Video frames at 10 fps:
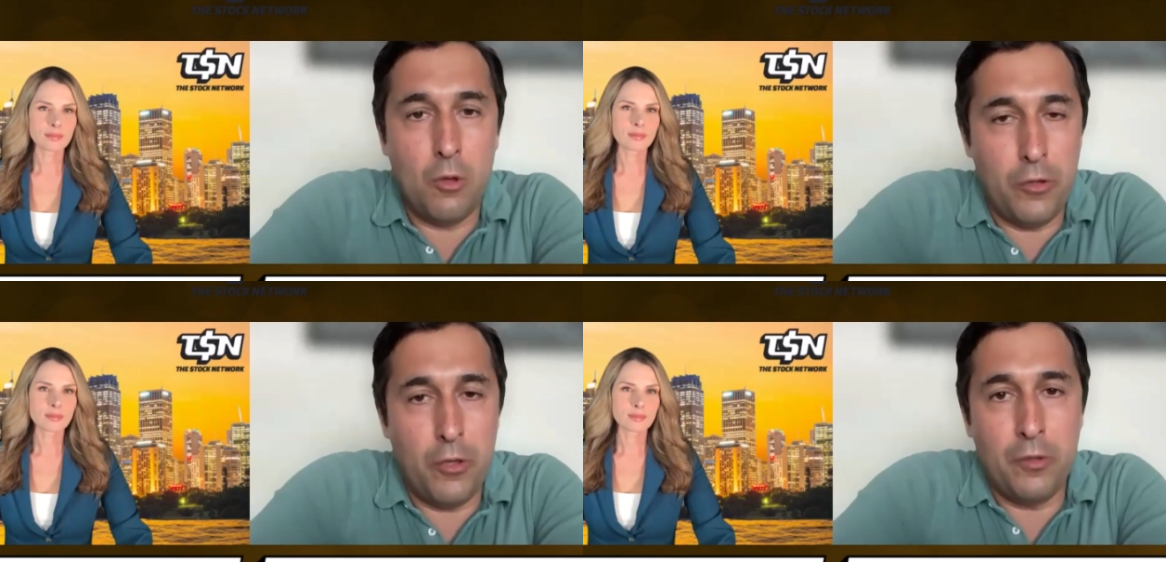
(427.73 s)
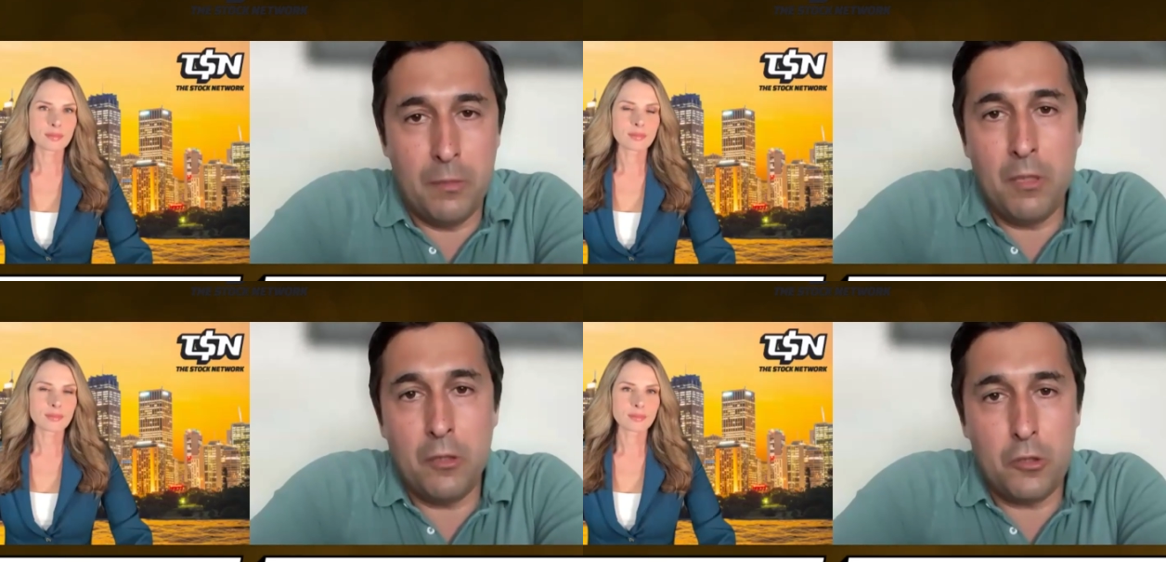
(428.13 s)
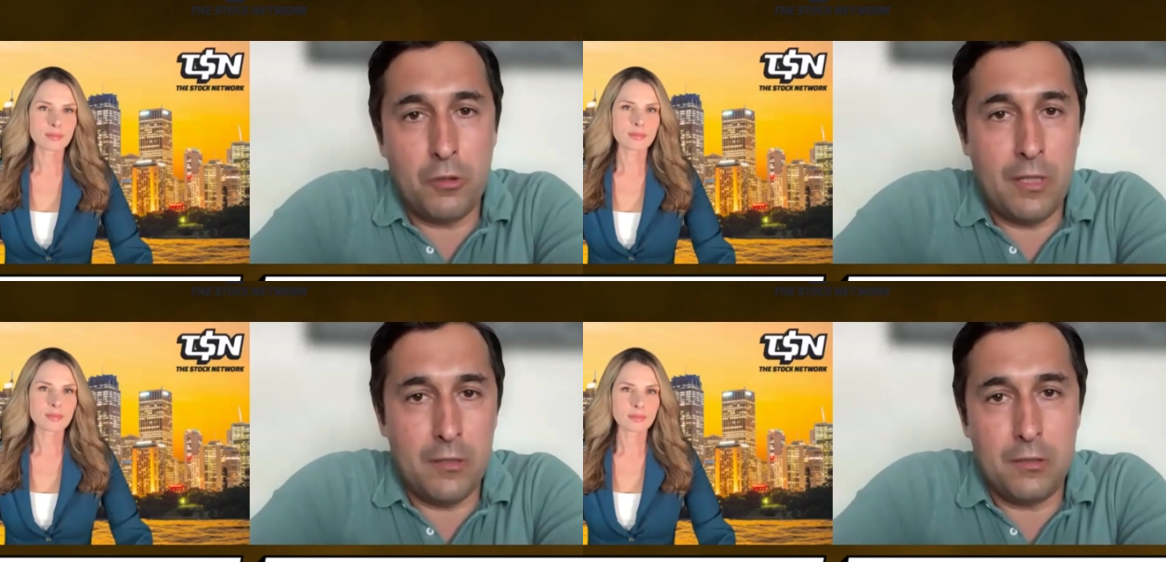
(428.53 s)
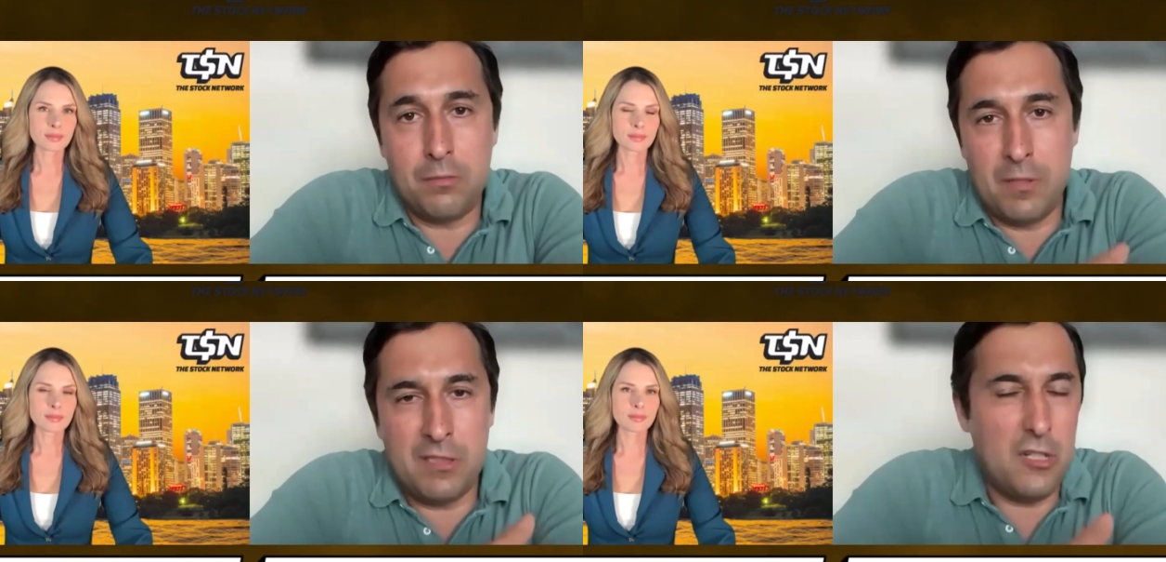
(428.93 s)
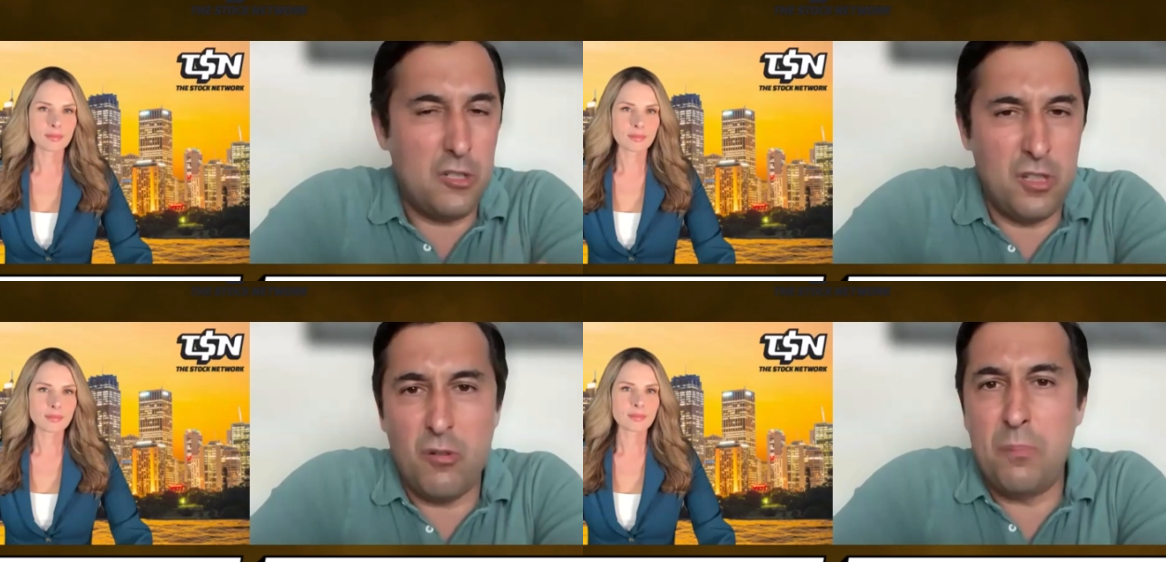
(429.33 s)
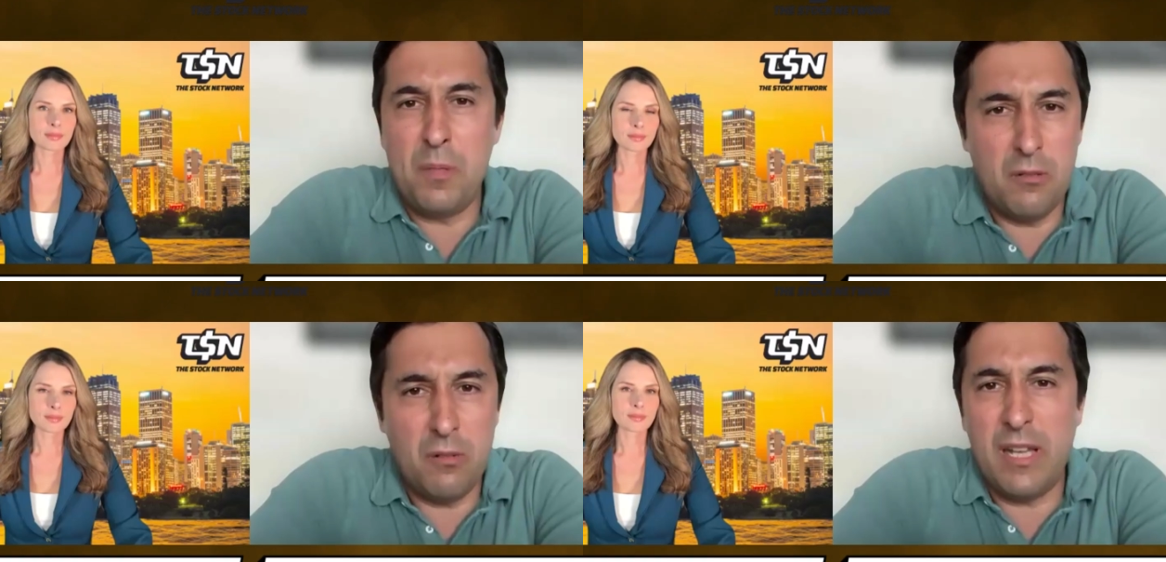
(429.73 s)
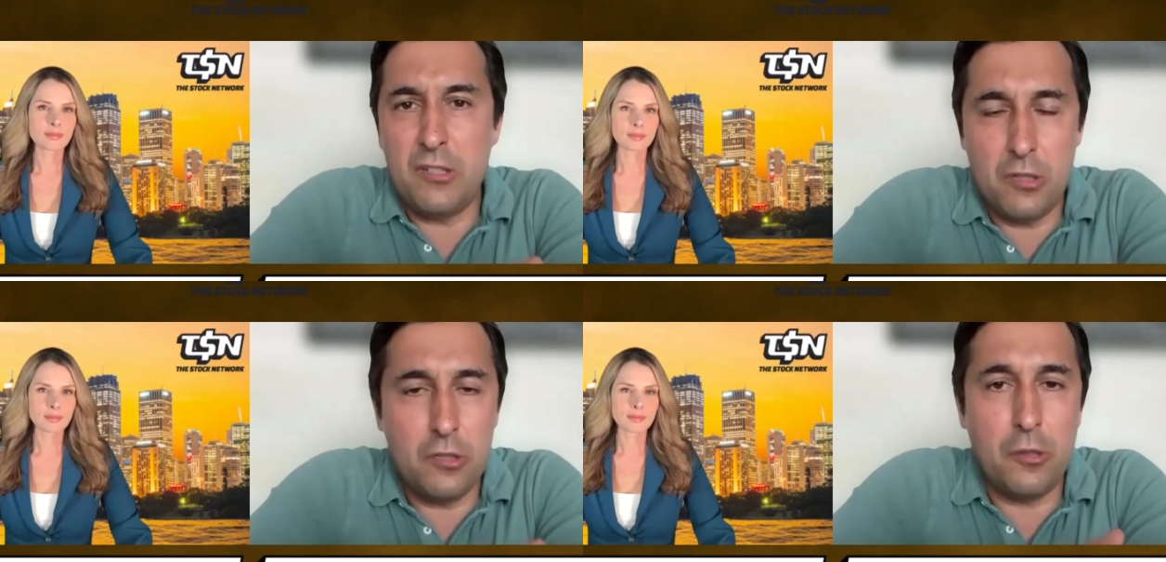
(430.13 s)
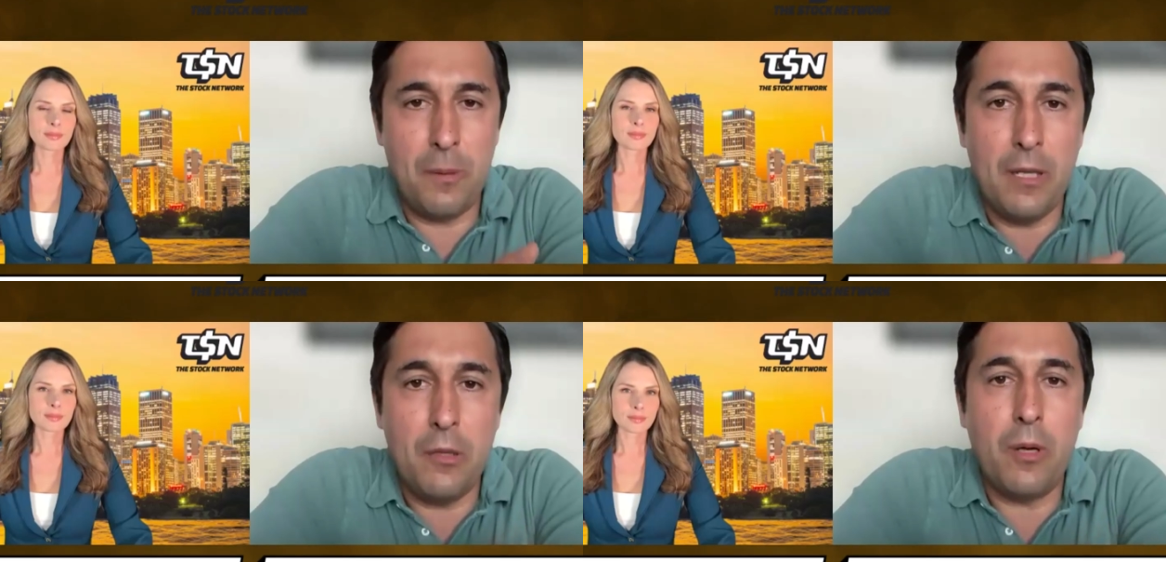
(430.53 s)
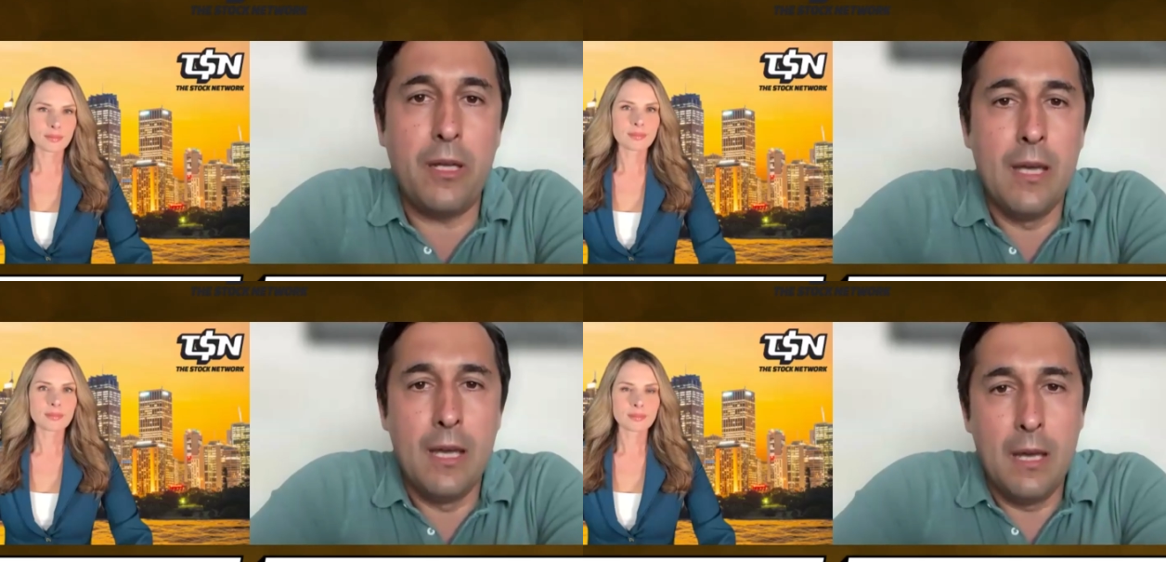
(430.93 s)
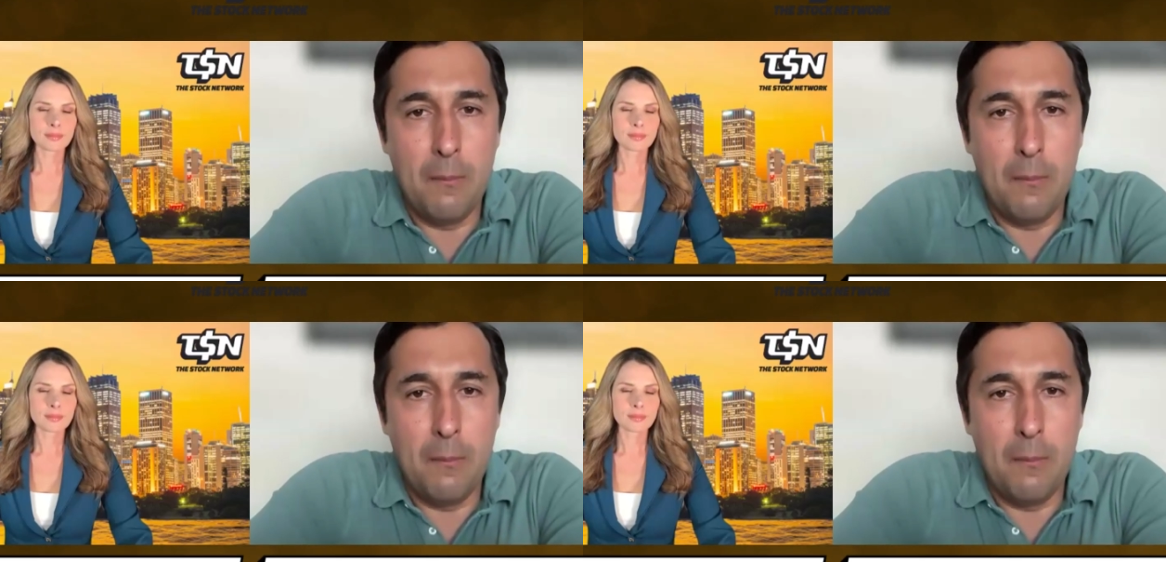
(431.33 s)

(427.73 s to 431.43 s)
Speaker 1: although in the military there's essentially a repeat relationship anyway.